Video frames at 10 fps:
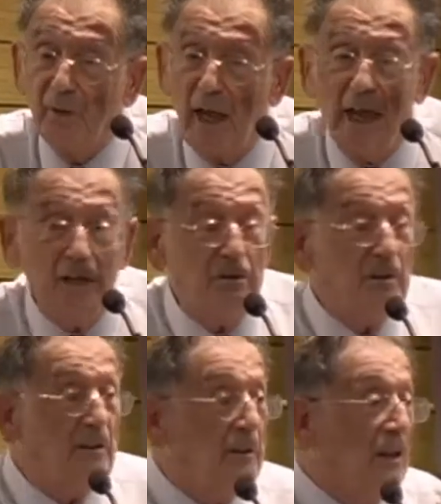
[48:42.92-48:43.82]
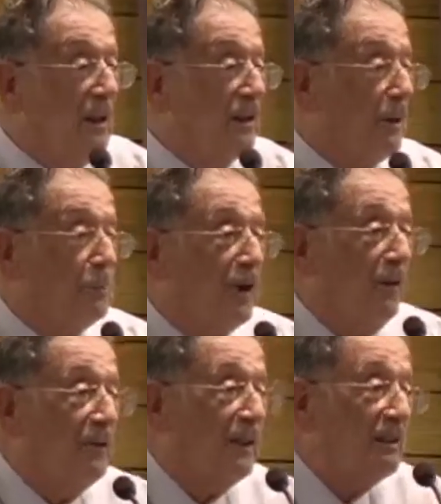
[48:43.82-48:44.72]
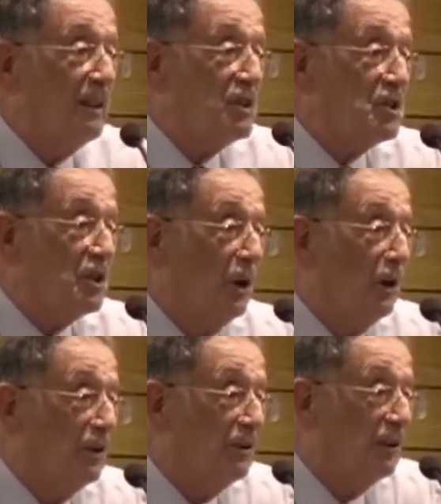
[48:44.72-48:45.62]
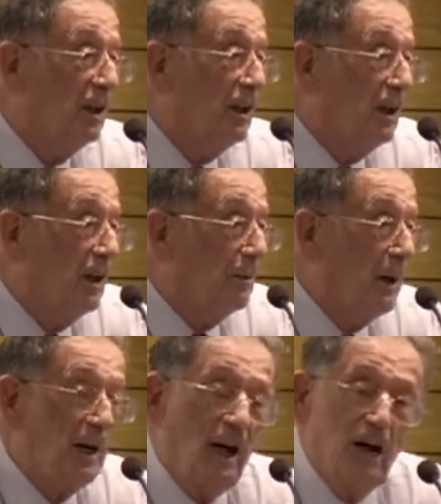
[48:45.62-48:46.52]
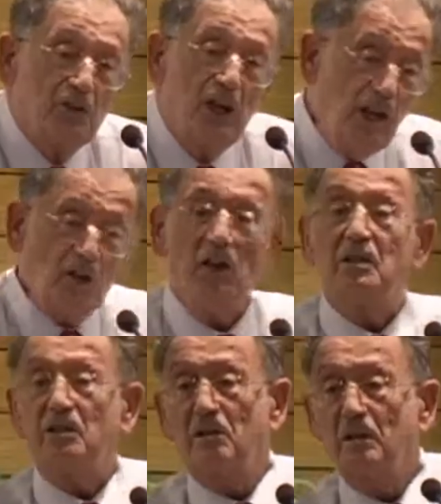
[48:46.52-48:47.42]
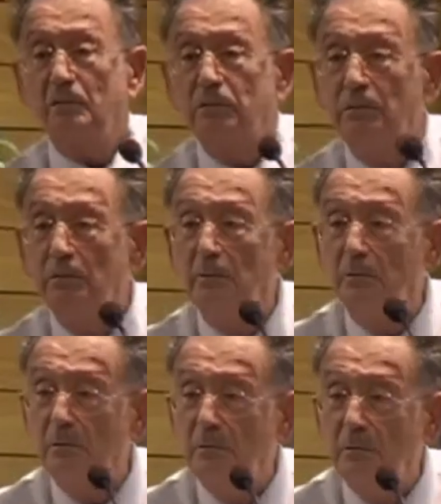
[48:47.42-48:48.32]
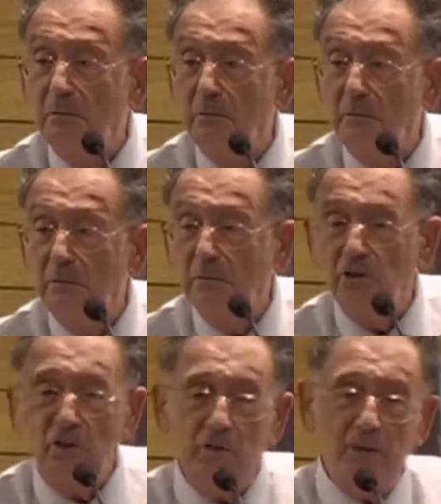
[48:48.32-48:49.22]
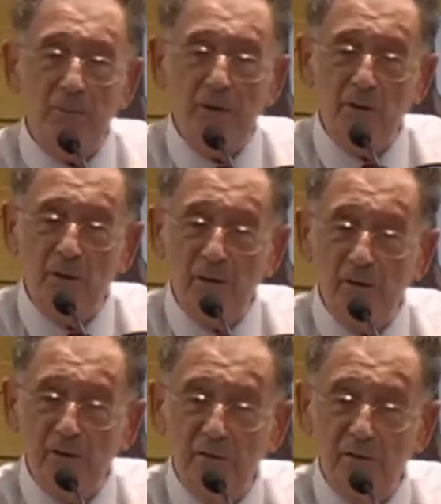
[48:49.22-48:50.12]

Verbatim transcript: And the prophet is taught by archangels, sort of in between.